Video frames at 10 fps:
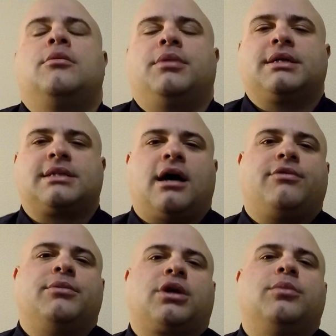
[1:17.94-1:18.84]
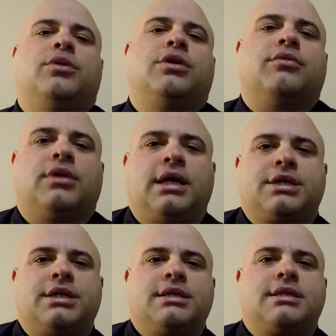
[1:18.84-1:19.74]
But aside from the community
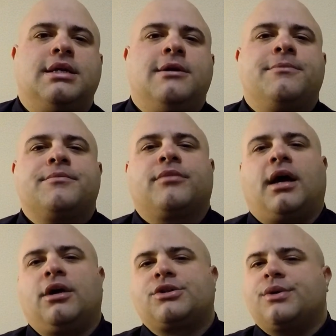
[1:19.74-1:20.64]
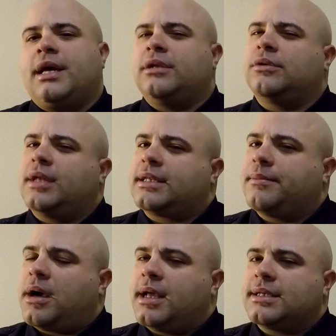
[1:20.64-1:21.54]
relations, I also handle like the
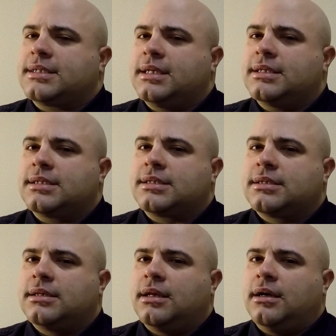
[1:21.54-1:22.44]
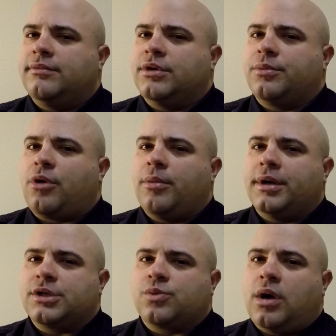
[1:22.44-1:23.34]
behind the scenes of the department
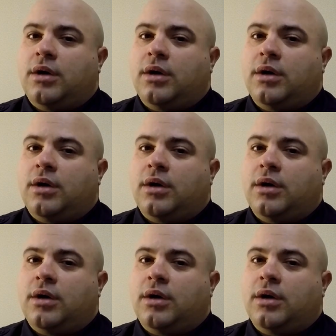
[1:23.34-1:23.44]
as well.